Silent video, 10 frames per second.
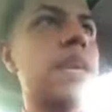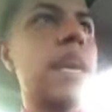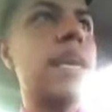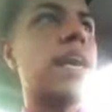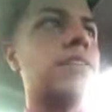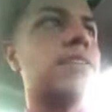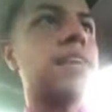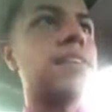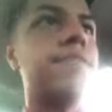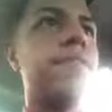and uh,
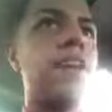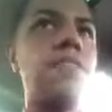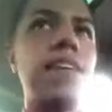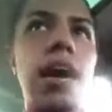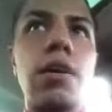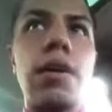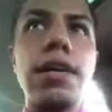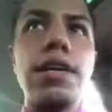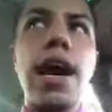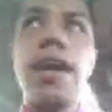take some funds out, all
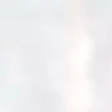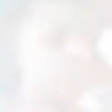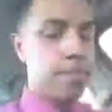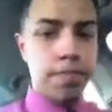right, guys?